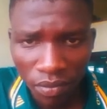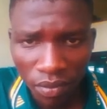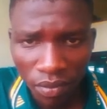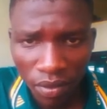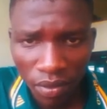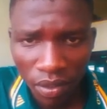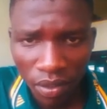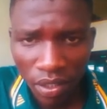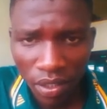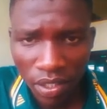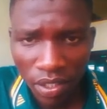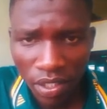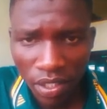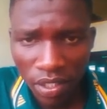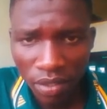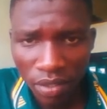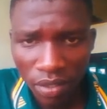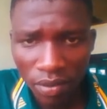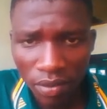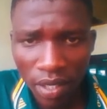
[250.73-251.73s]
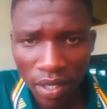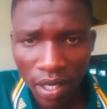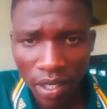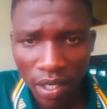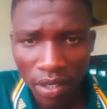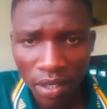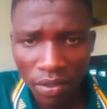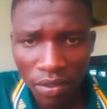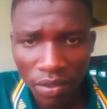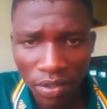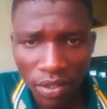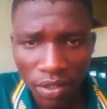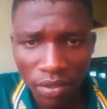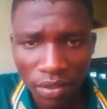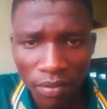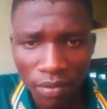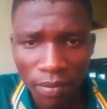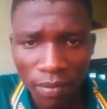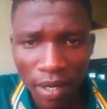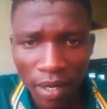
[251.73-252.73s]
This is Luganda, not
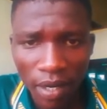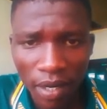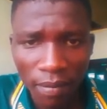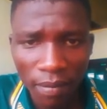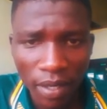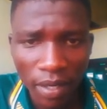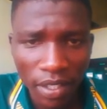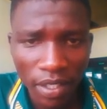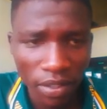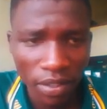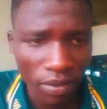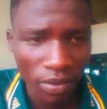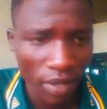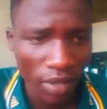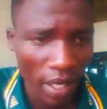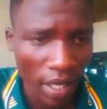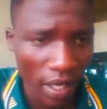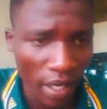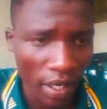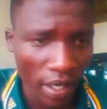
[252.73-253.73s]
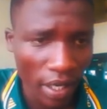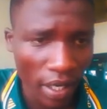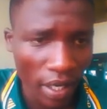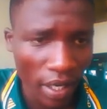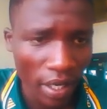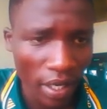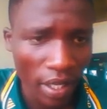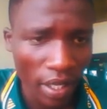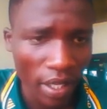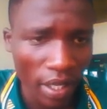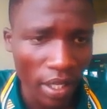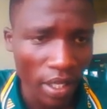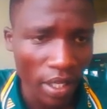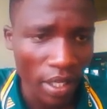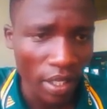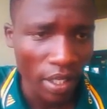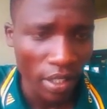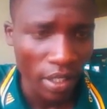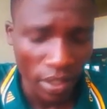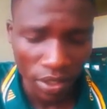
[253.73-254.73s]
Lugbara, but Luganda.
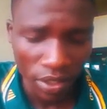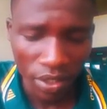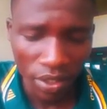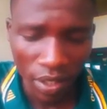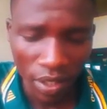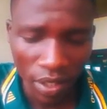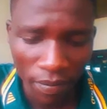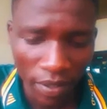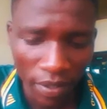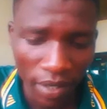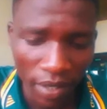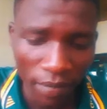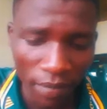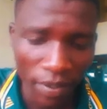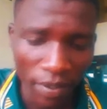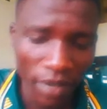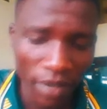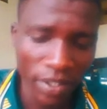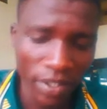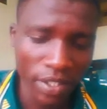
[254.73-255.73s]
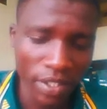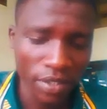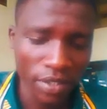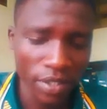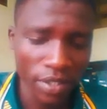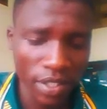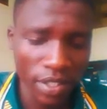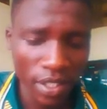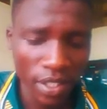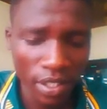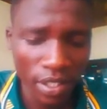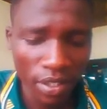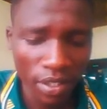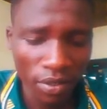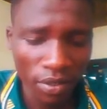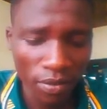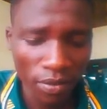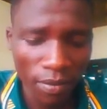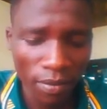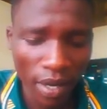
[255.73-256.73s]
So I was interested in
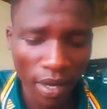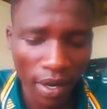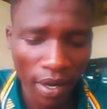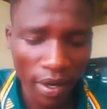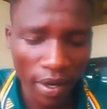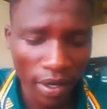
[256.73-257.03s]
Lugbara.